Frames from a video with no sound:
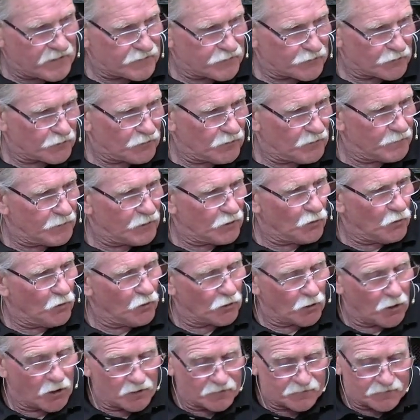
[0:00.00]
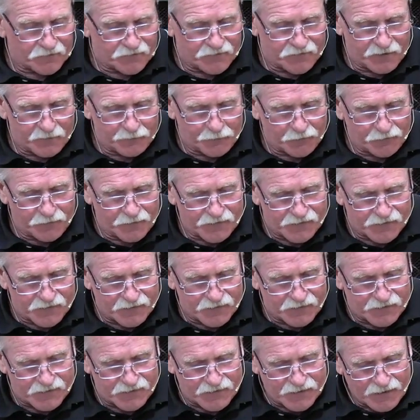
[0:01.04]
that are going to be going on at the temple. This
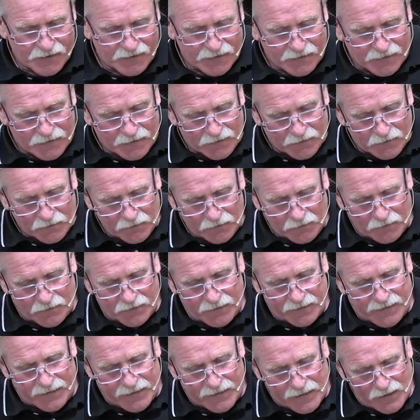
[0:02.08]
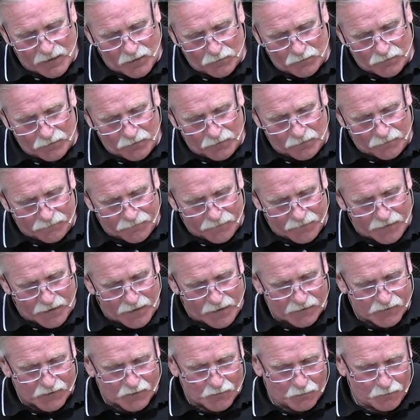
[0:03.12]
is an account of the
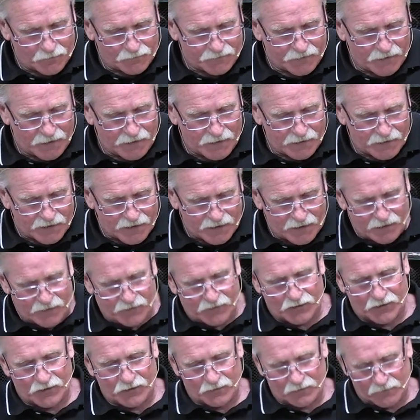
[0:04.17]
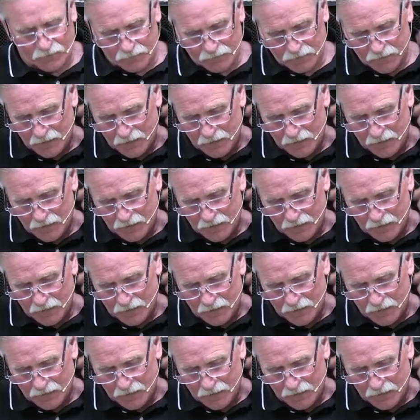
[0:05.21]
actual dedication